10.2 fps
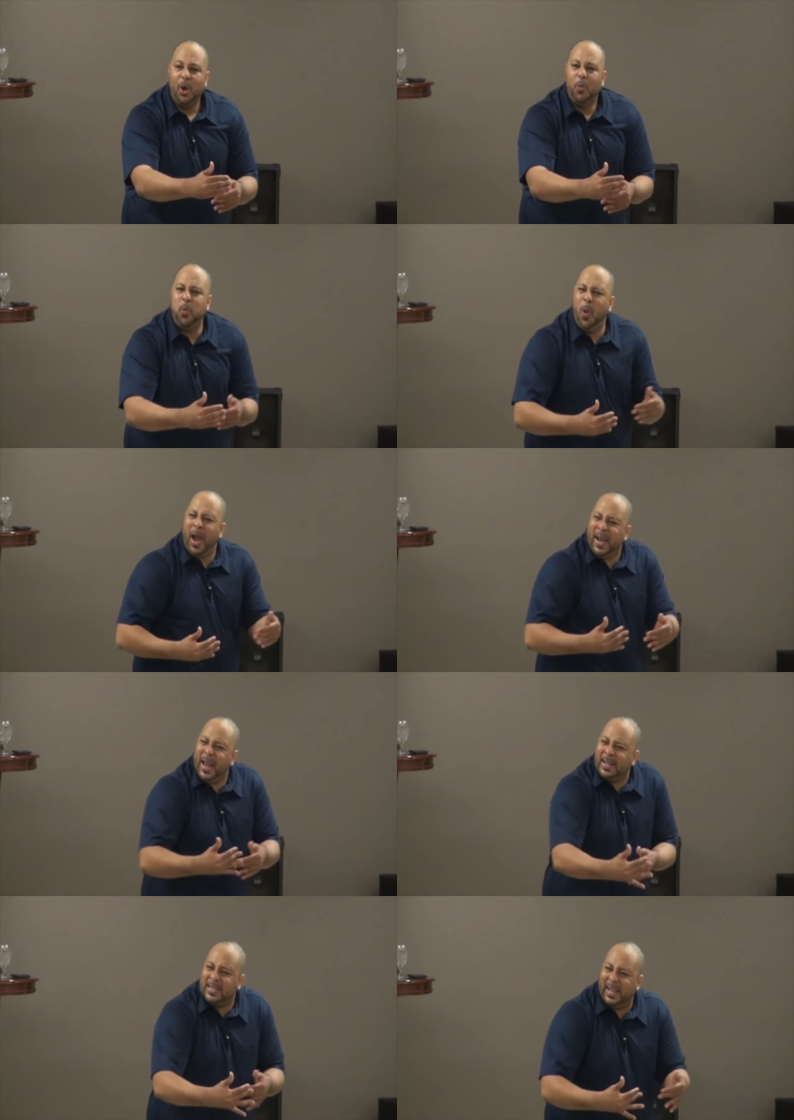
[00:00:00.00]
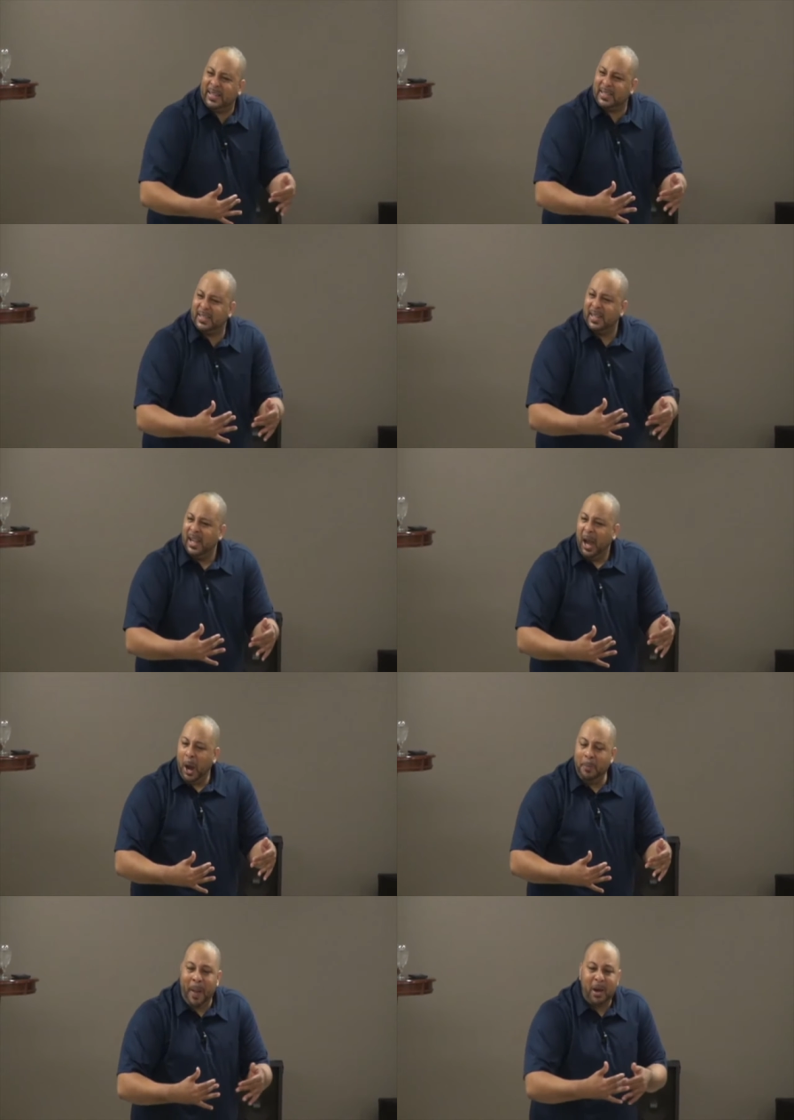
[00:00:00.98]
What is it
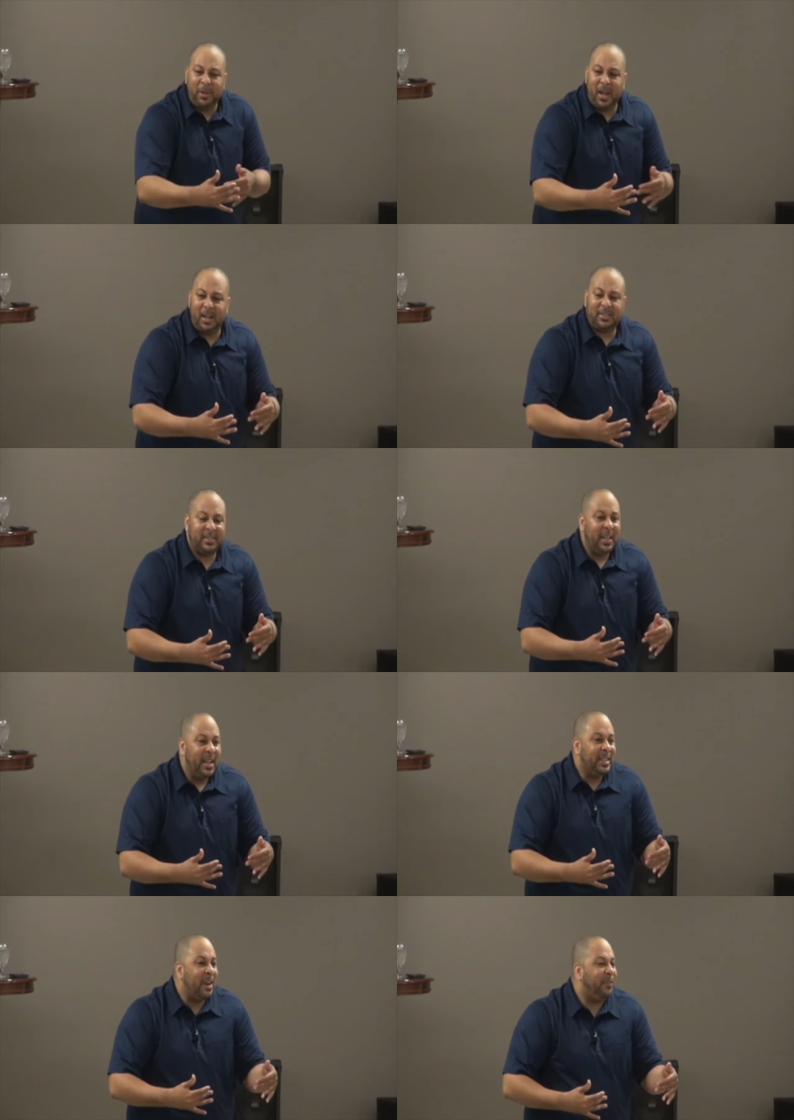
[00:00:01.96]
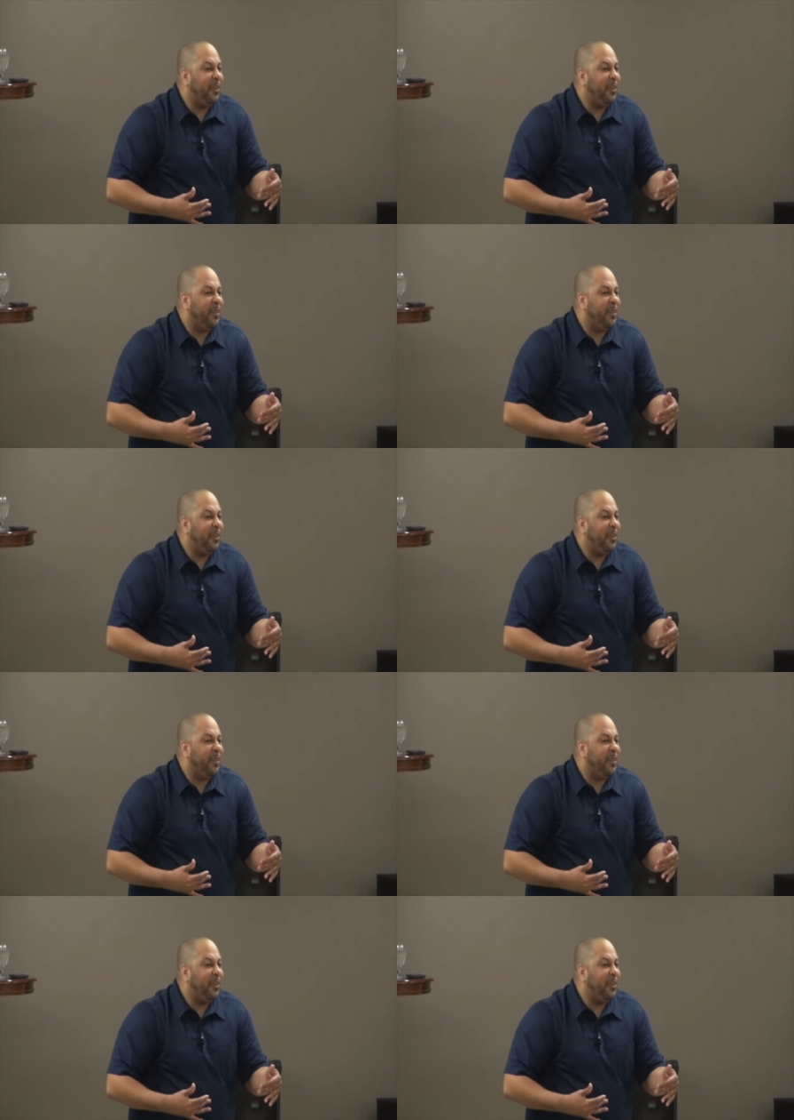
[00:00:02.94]
about us that